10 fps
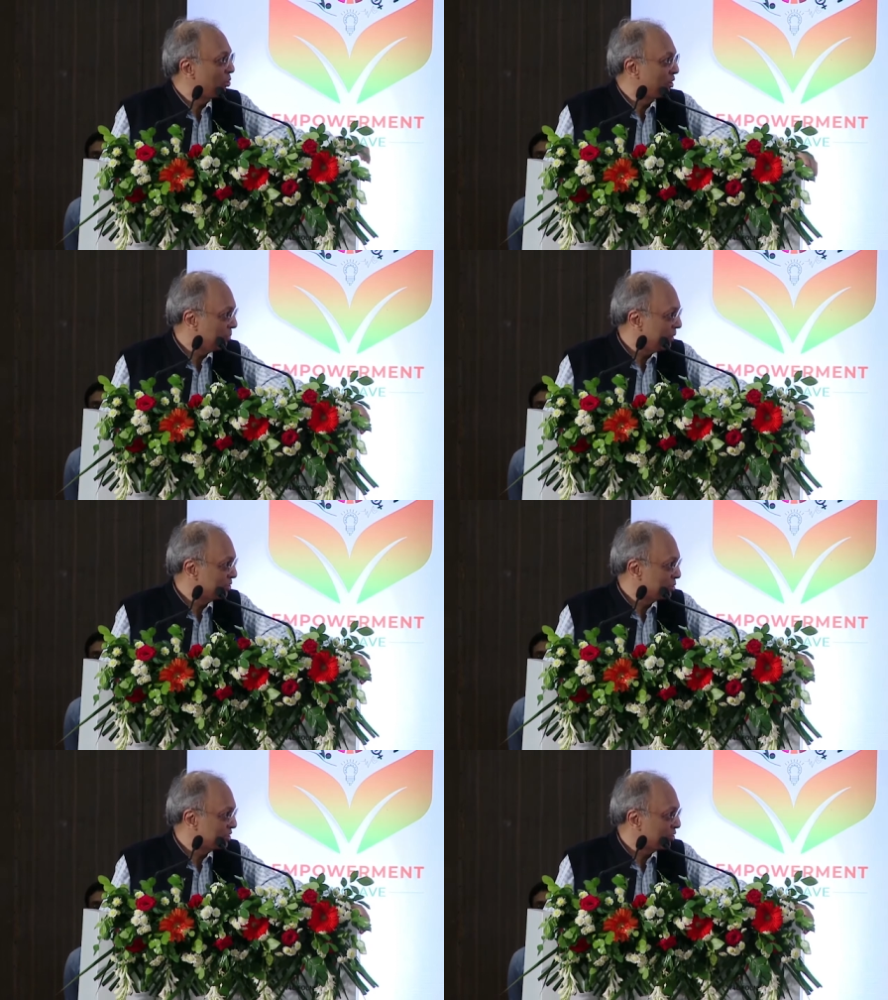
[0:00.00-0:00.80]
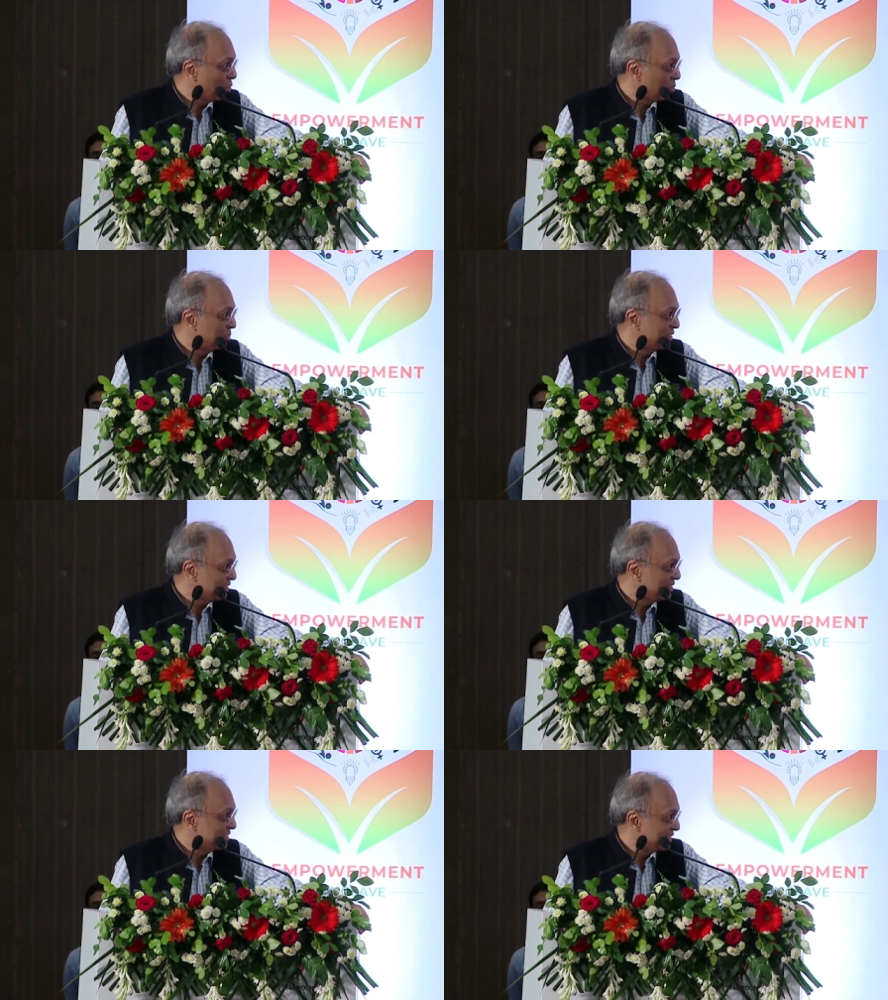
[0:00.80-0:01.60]
Aurangabad to start auto
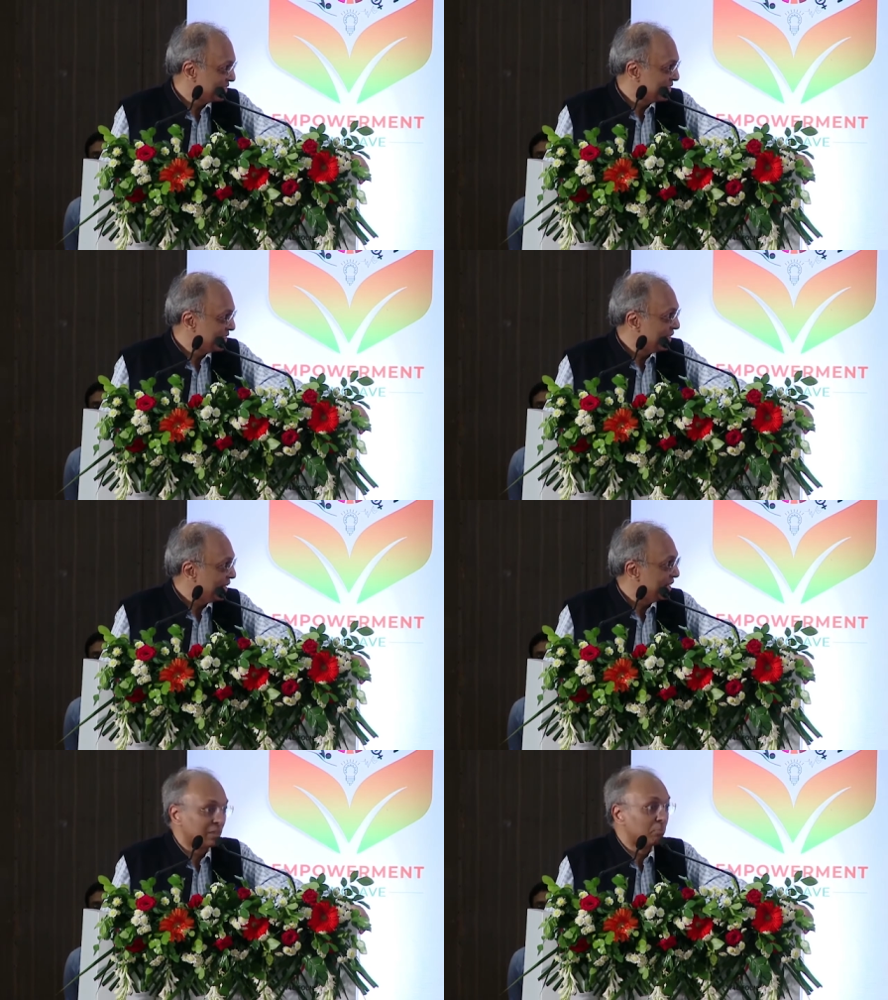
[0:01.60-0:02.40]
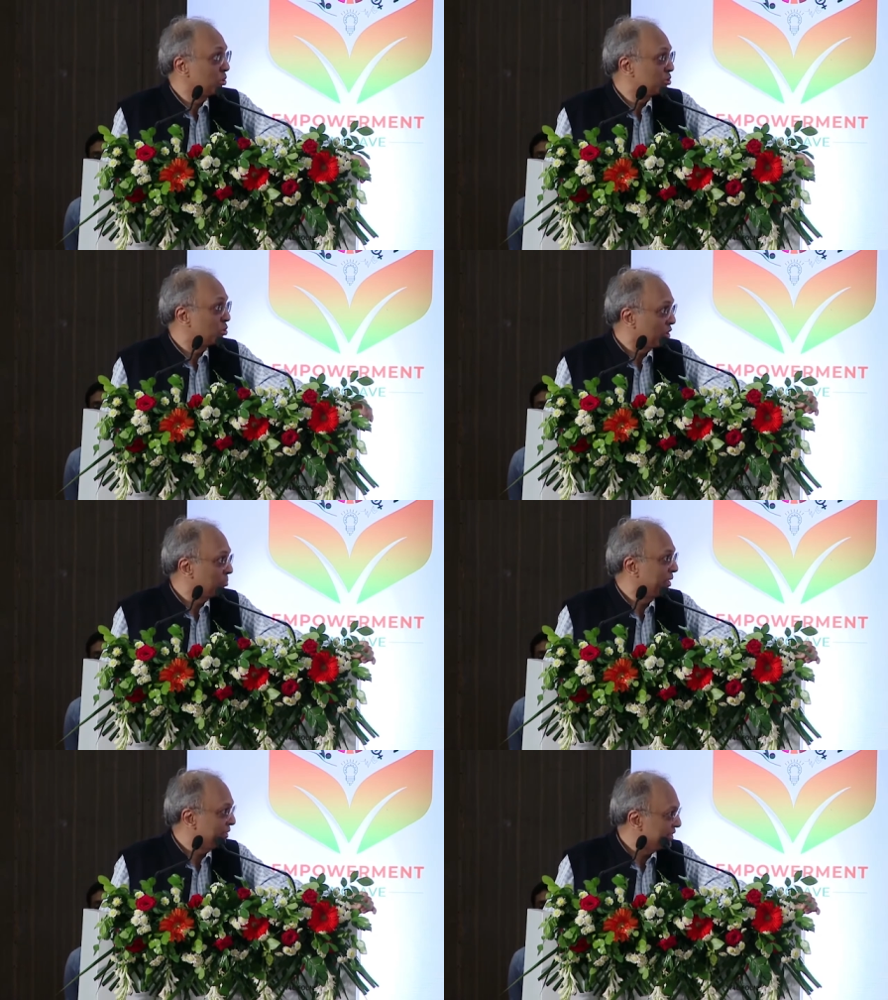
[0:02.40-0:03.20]
businesses. And they're both dollar
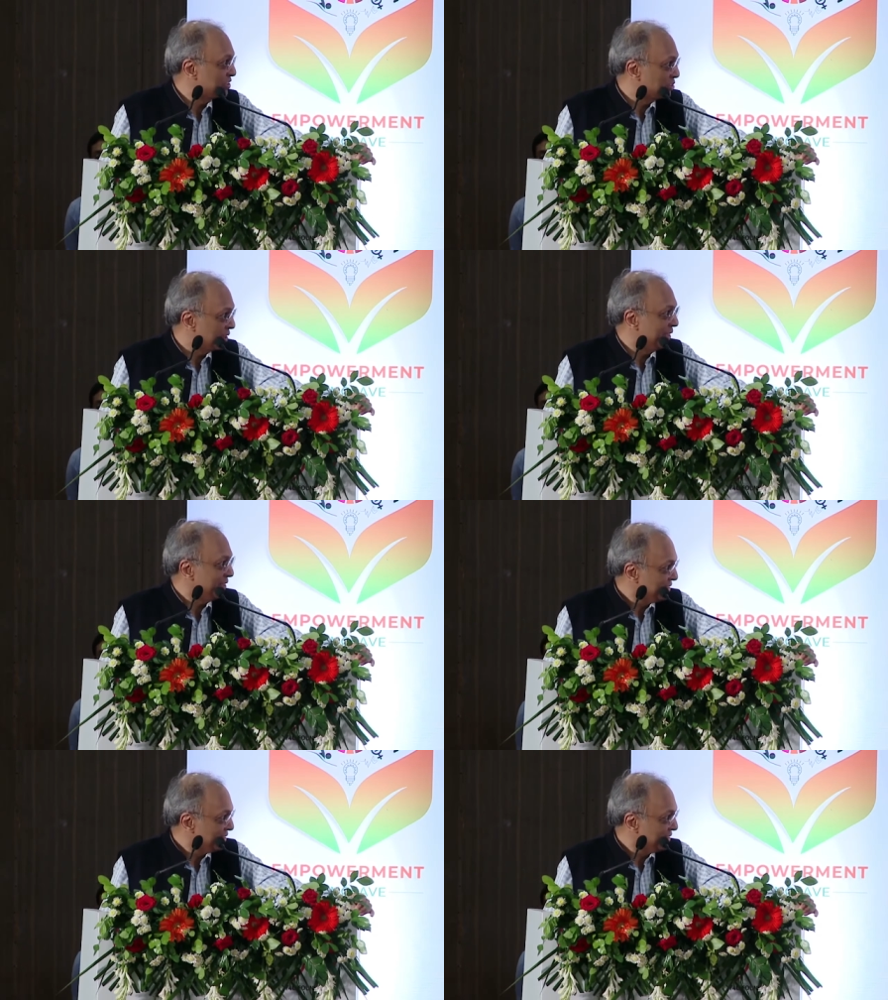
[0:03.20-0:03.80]
billionaires today.